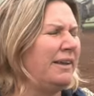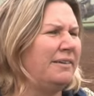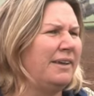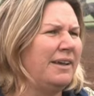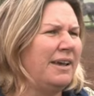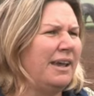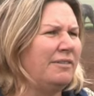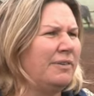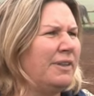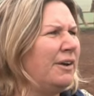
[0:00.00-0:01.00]
And
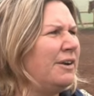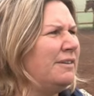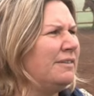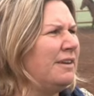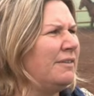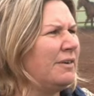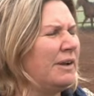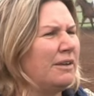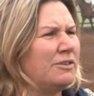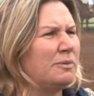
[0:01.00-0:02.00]
and for the owners and
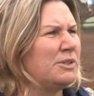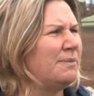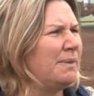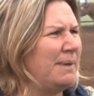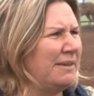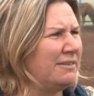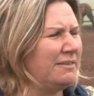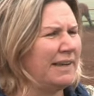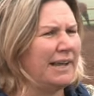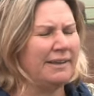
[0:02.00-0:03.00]
everyone, I just wish him the best
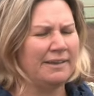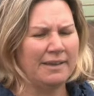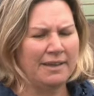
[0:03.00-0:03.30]
of luck.